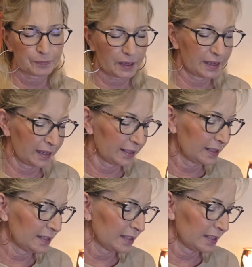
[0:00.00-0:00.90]
and
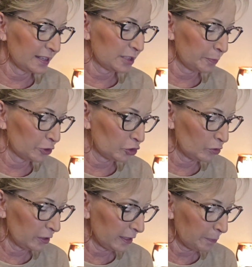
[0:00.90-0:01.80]
it is
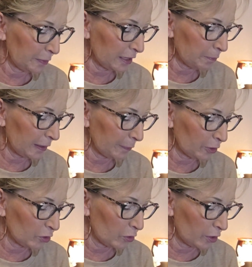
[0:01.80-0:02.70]
patchouli, pink
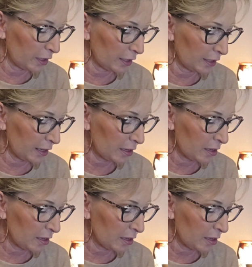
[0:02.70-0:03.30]
peppercorn,